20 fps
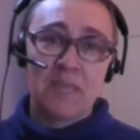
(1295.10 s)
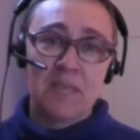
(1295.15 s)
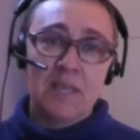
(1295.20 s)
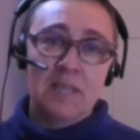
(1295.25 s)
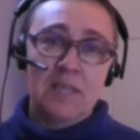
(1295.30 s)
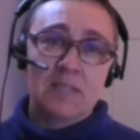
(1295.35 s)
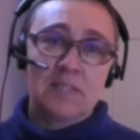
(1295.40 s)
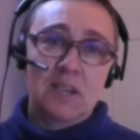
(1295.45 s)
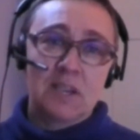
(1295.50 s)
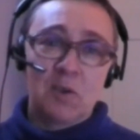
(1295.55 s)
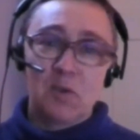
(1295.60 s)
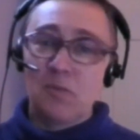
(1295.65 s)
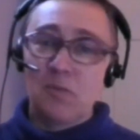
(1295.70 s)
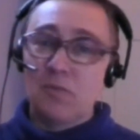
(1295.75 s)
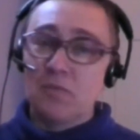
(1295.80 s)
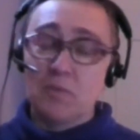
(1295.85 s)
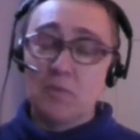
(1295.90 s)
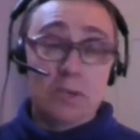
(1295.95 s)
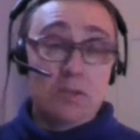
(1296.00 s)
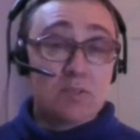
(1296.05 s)
So
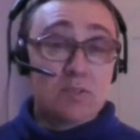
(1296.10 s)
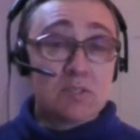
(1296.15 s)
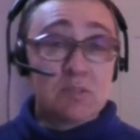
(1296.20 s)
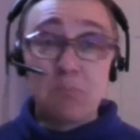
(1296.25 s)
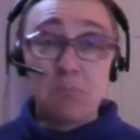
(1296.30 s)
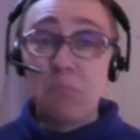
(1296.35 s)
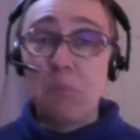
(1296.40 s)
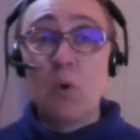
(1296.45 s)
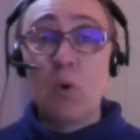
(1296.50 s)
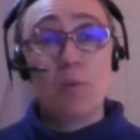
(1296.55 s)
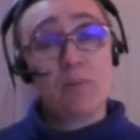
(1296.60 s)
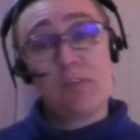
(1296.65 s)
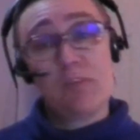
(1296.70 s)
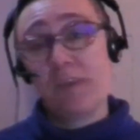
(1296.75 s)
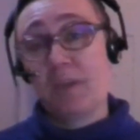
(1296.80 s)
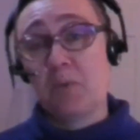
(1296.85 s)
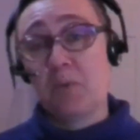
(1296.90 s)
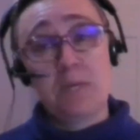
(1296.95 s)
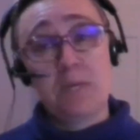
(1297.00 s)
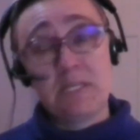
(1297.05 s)
the most important
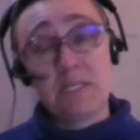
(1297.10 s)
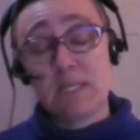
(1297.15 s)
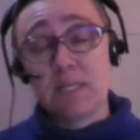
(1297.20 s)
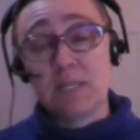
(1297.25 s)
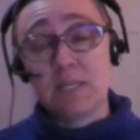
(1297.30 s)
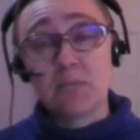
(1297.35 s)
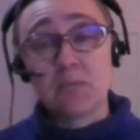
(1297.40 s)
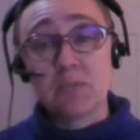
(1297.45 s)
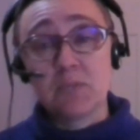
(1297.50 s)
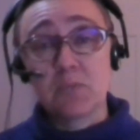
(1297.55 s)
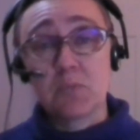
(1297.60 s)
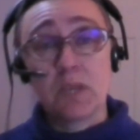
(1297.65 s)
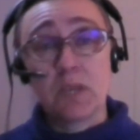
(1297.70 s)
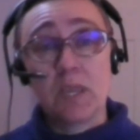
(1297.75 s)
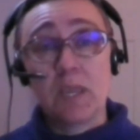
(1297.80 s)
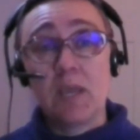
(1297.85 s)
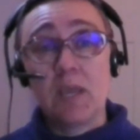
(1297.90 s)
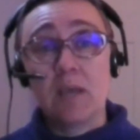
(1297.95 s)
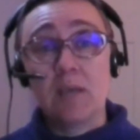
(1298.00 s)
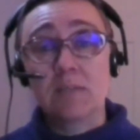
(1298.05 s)
thing we did was
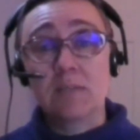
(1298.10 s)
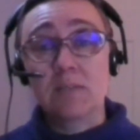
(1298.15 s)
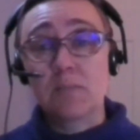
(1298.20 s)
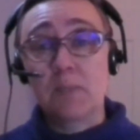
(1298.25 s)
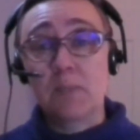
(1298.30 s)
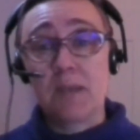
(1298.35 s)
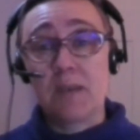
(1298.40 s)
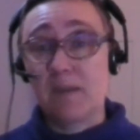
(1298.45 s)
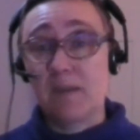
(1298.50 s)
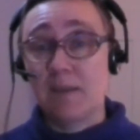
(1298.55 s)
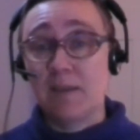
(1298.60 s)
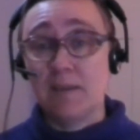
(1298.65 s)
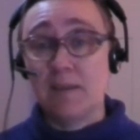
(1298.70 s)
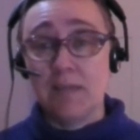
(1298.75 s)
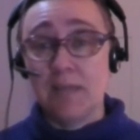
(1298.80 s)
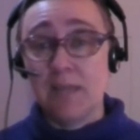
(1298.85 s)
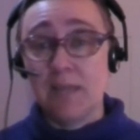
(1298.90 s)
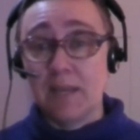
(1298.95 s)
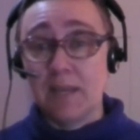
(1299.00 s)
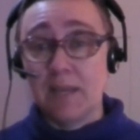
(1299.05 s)
we spent a
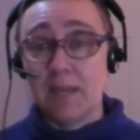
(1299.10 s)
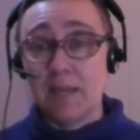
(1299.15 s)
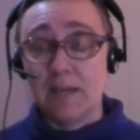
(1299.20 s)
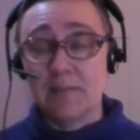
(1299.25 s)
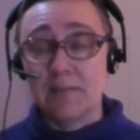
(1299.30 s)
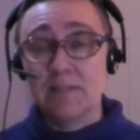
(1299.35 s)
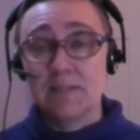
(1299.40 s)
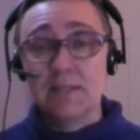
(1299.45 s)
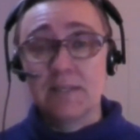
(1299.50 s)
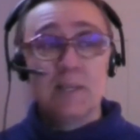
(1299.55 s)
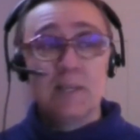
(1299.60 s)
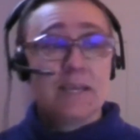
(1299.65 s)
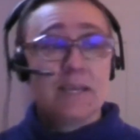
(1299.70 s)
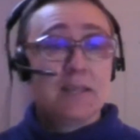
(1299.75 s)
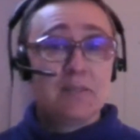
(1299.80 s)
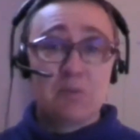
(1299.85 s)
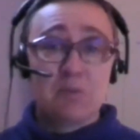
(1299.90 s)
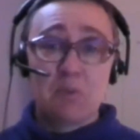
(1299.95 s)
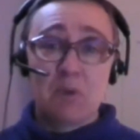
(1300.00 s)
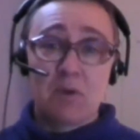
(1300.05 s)
year
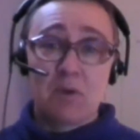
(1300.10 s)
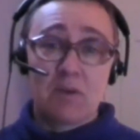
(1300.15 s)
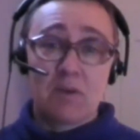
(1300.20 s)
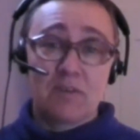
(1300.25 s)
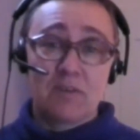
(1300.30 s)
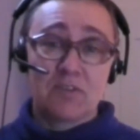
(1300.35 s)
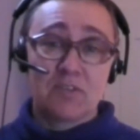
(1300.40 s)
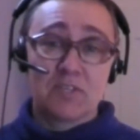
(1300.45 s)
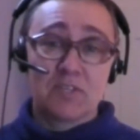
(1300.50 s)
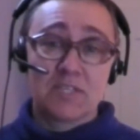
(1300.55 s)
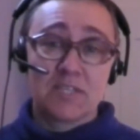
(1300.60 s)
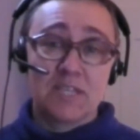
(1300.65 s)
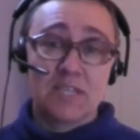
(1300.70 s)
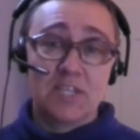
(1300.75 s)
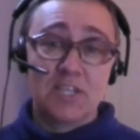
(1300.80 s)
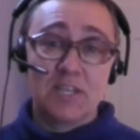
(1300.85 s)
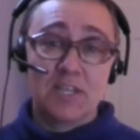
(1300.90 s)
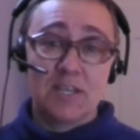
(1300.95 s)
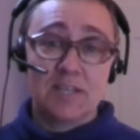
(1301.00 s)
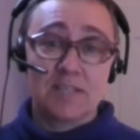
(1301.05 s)
in the Wildlife Trust
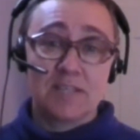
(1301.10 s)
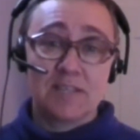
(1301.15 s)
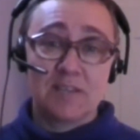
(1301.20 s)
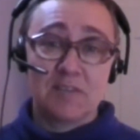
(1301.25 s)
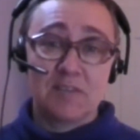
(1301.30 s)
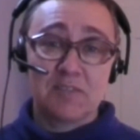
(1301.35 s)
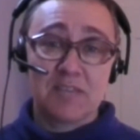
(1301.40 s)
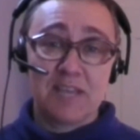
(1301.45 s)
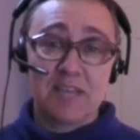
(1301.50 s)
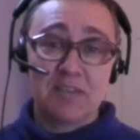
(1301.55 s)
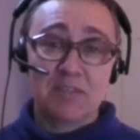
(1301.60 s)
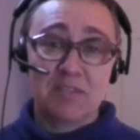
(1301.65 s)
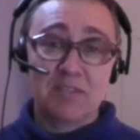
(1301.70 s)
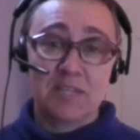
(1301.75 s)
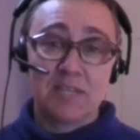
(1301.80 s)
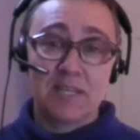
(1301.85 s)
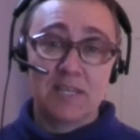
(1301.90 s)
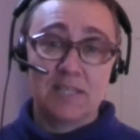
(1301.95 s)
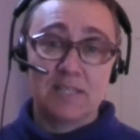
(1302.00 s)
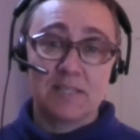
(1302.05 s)
teaching ourselves how
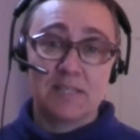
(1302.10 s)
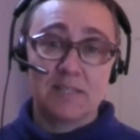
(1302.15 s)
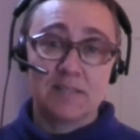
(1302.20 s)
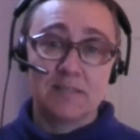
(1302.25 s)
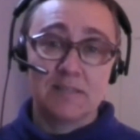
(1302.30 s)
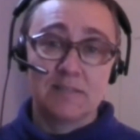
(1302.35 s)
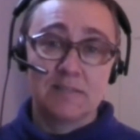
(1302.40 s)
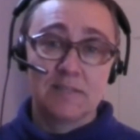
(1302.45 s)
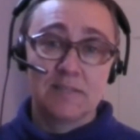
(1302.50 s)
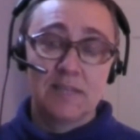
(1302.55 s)
to listen.